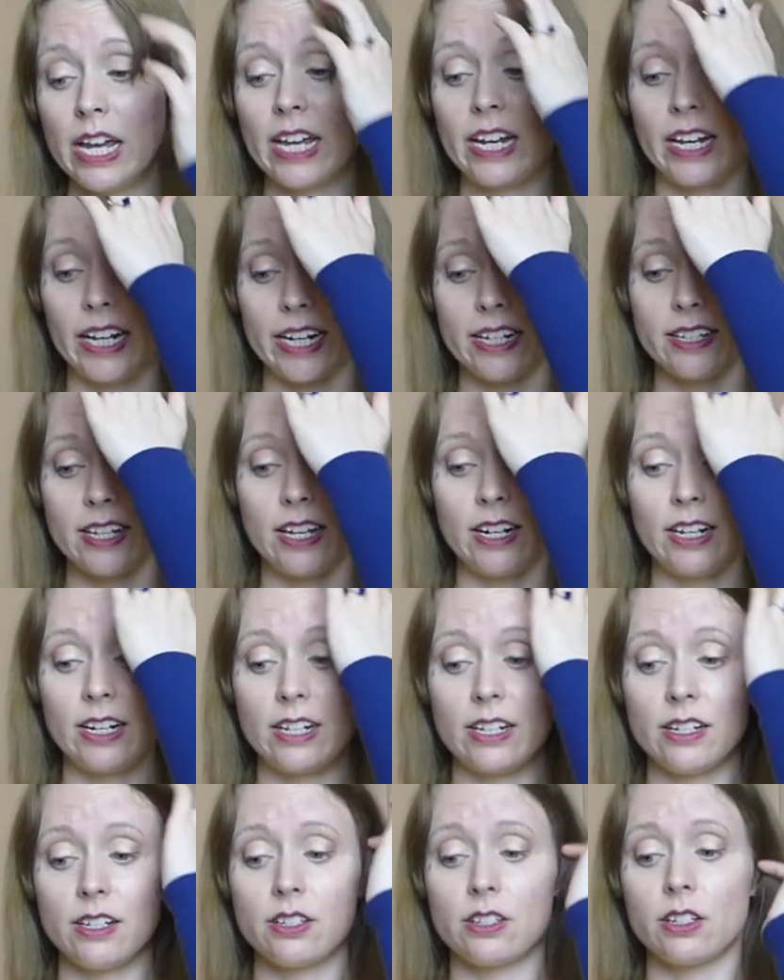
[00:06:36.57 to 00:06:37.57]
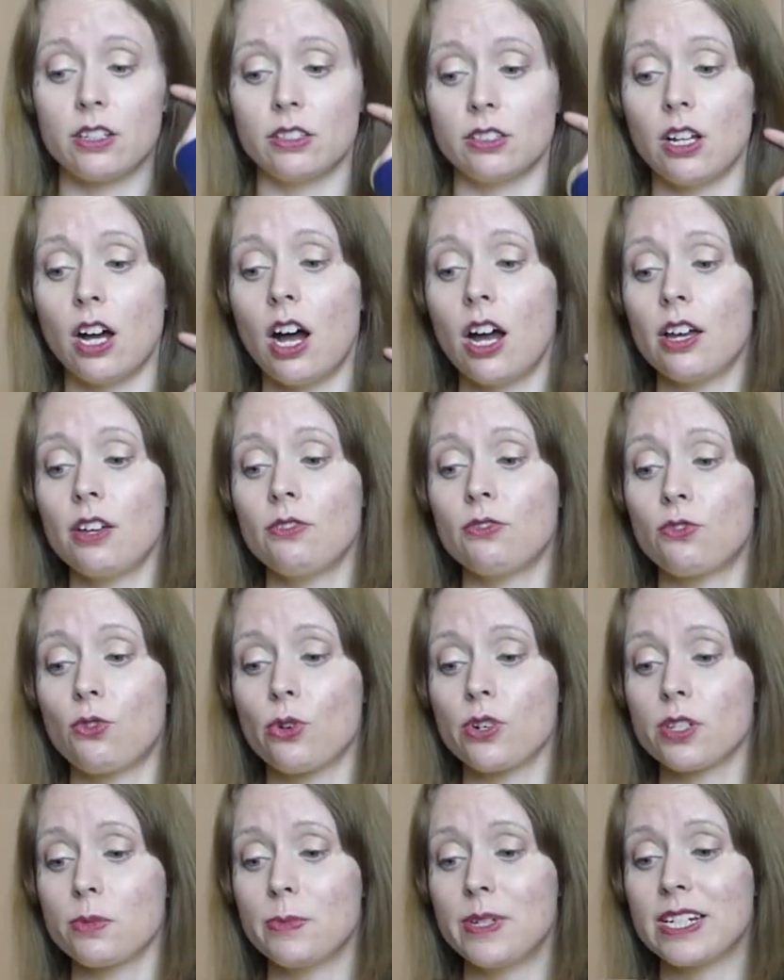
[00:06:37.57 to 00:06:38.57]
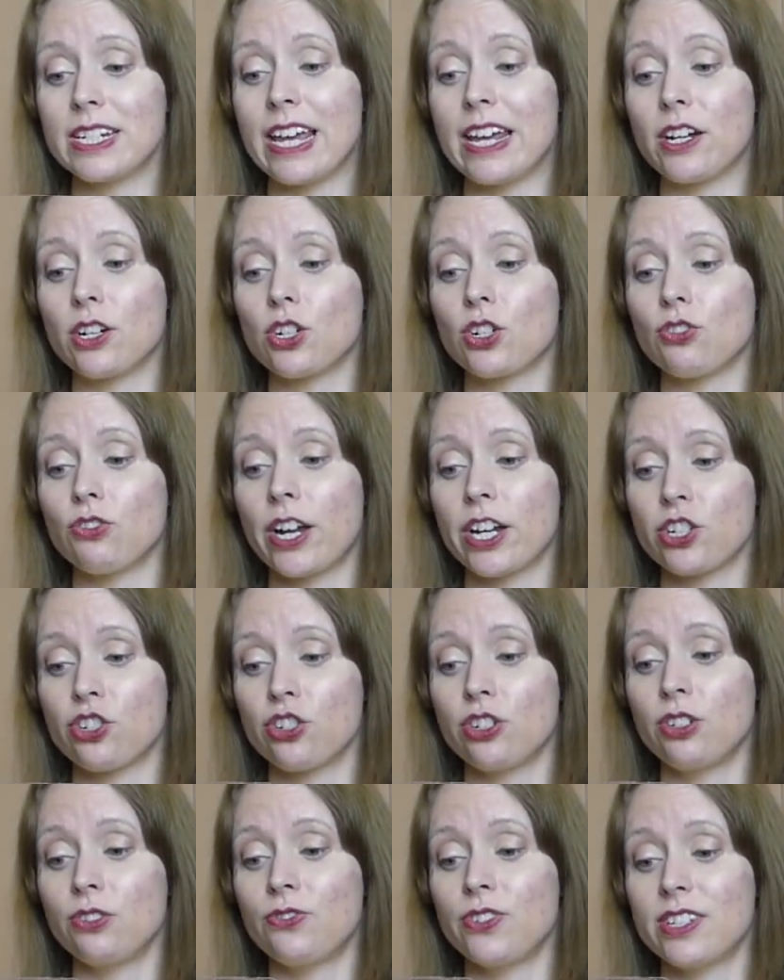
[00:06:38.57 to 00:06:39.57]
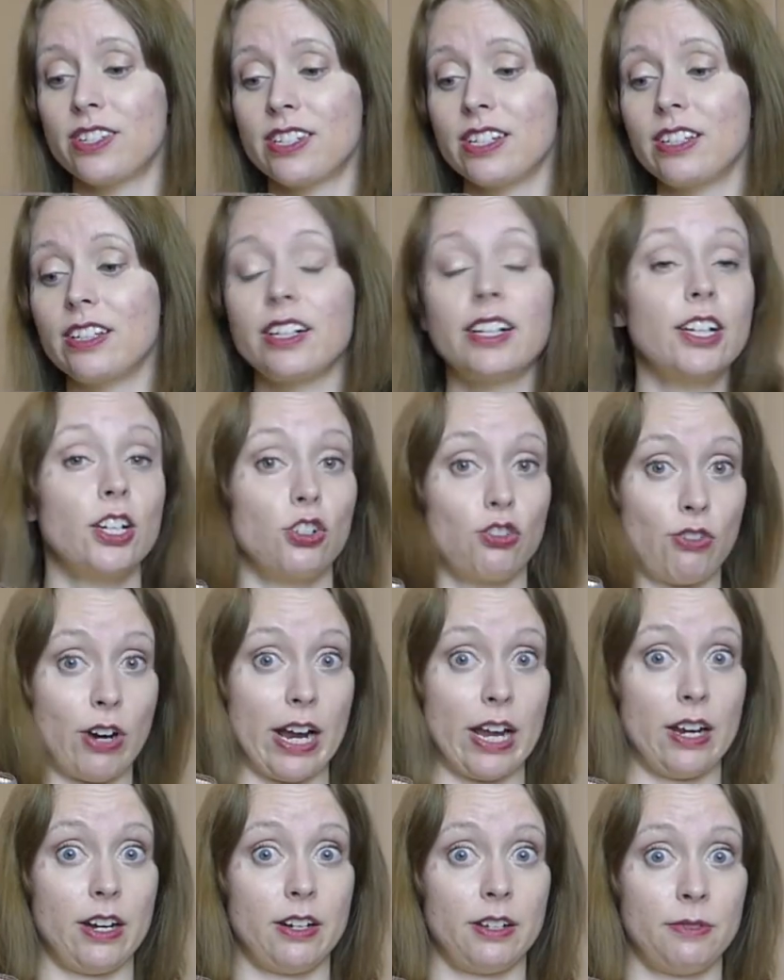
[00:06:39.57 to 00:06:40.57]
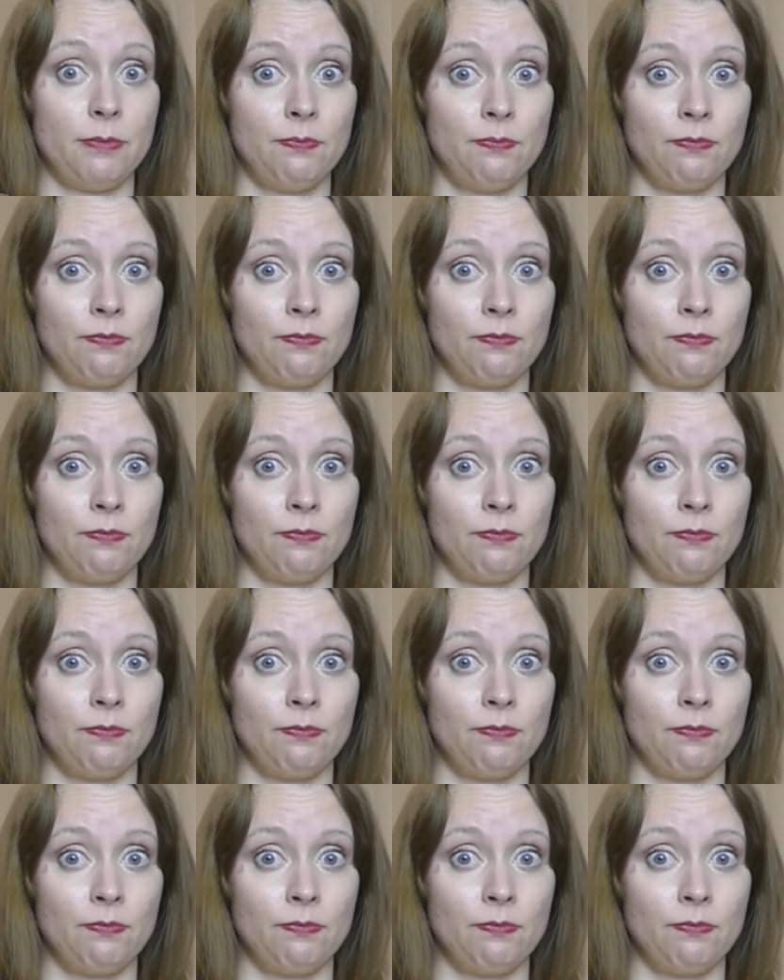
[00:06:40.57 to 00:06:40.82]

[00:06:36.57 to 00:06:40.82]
And like I said, it is law enforcement and correctional facility grade.